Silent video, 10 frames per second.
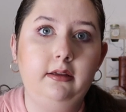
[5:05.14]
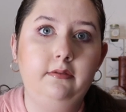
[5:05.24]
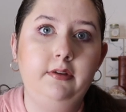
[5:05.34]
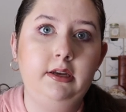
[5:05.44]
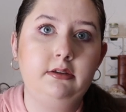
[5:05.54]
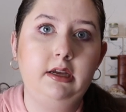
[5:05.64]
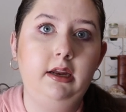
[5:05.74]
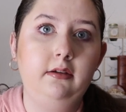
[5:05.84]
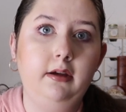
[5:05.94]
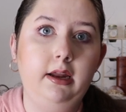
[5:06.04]
finish
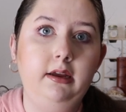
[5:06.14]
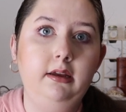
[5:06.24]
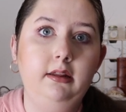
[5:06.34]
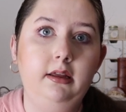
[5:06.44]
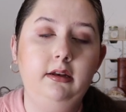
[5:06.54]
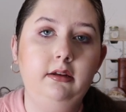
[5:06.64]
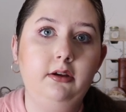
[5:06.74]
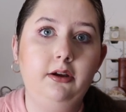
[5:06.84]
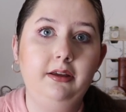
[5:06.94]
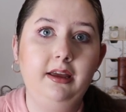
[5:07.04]
getting ready and then
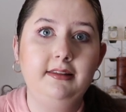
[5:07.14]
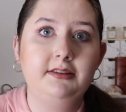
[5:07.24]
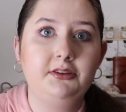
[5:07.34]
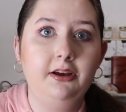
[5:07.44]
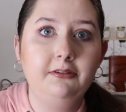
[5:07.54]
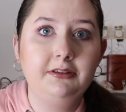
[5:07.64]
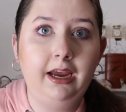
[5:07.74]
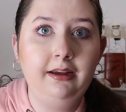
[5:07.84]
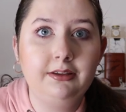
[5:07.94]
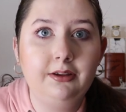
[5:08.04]
go get this turtle
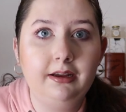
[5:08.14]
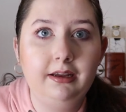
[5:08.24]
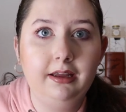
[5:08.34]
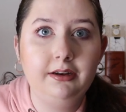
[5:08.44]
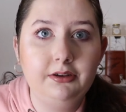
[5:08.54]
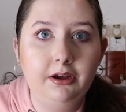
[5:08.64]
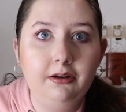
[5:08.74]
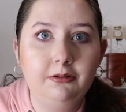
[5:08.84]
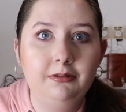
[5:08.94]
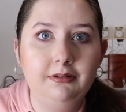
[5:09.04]
tank so I can get a
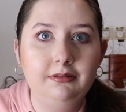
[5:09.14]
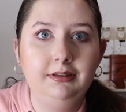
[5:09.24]
turtle.